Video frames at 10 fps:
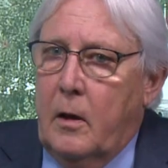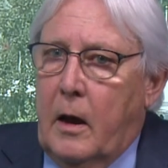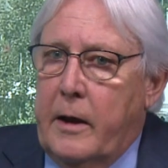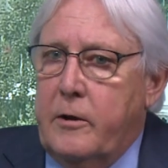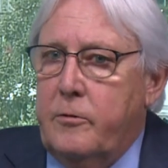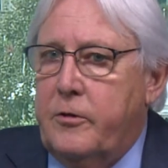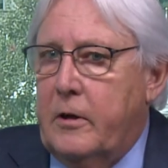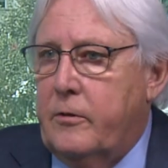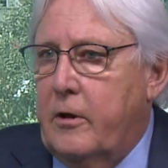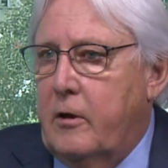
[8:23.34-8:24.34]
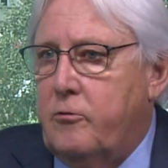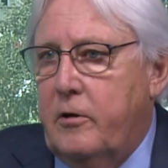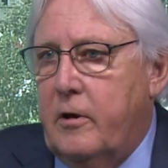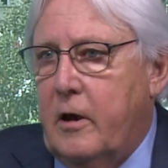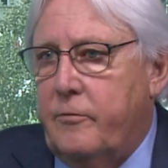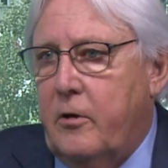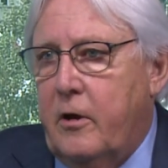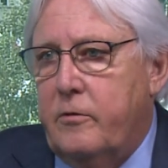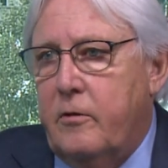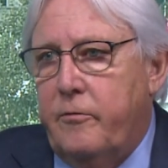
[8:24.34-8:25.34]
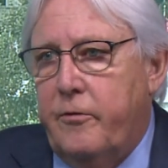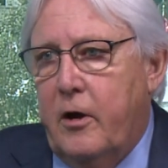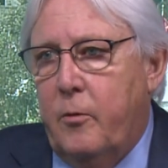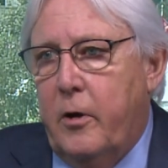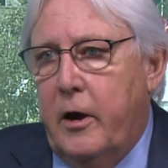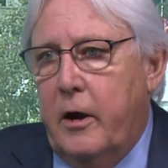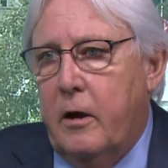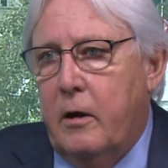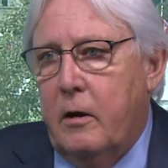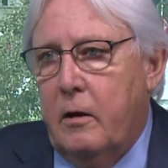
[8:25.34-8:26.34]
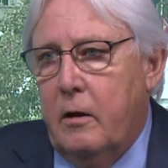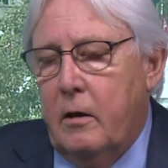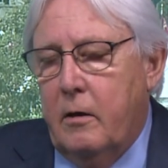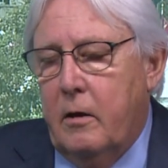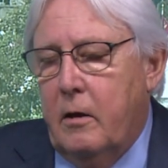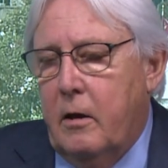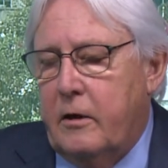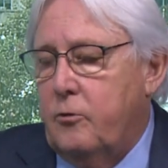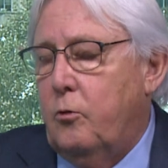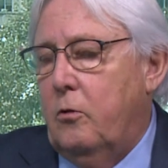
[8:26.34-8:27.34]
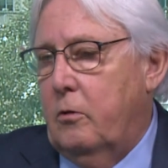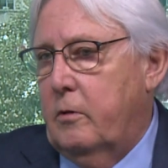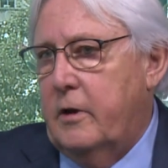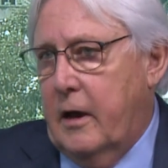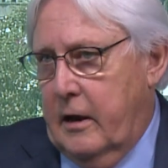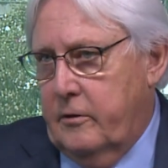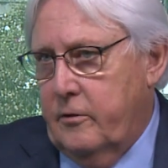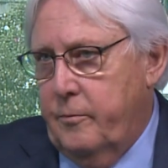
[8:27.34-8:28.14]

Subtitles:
I don't think they're treating Afghans in a fair way at all yet.